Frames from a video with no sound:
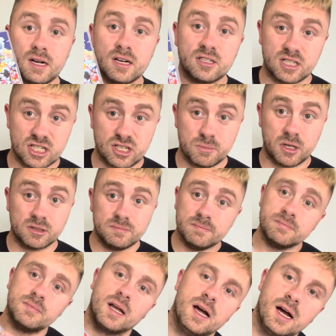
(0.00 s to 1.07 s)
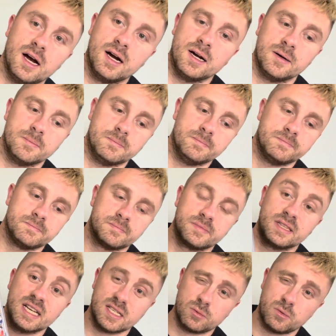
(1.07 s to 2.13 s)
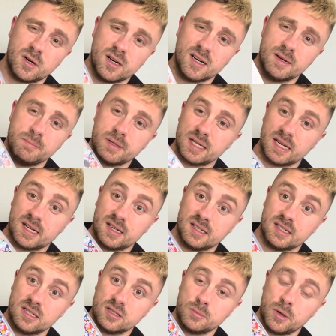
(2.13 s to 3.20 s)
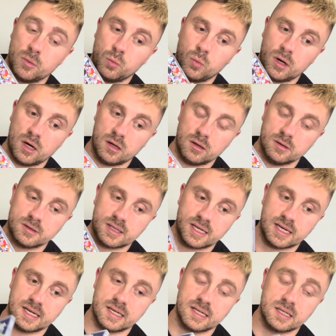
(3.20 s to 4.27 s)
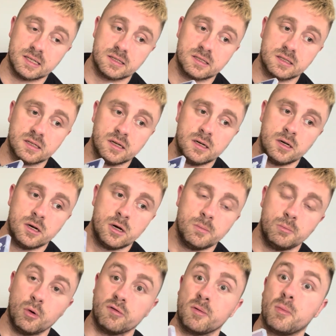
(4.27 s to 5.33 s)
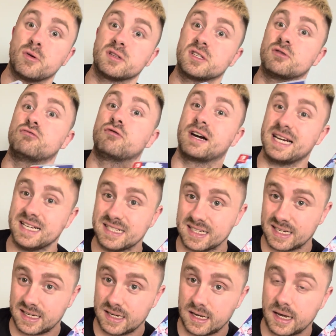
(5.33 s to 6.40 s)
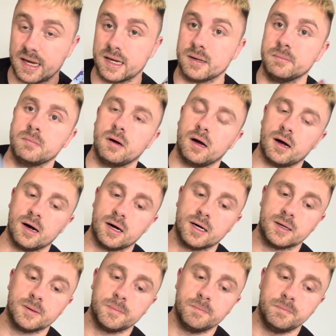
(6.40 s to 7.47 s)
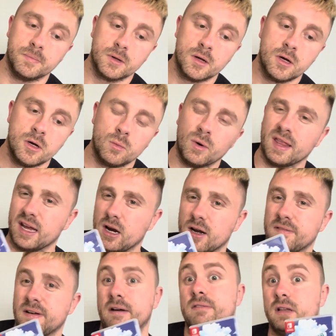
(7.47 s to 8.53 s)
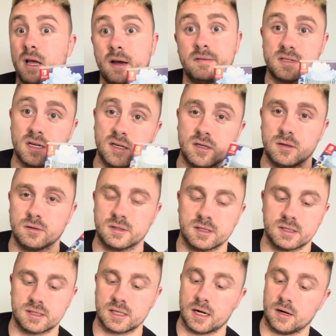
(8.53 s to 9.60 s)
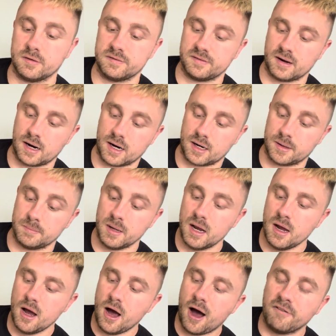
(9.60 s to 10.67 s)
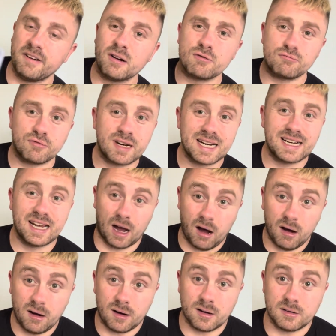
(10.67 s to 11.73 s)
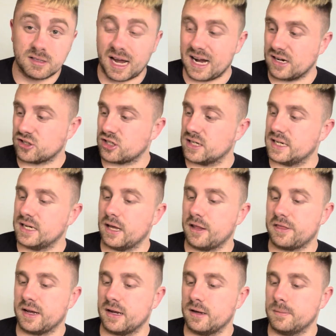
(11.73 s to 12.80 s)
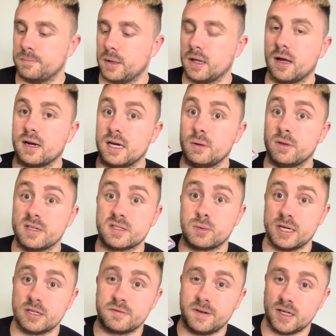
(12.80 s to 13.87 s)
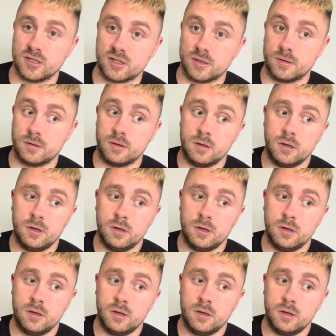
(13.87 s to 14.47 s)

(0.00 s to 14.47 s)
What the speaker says: Digimon. This one in particular, Digimon World, is more of a monster raising game, where they kind of have life cycles and stuff. I found it really hard, actually, I think, but luckily with the Switch version,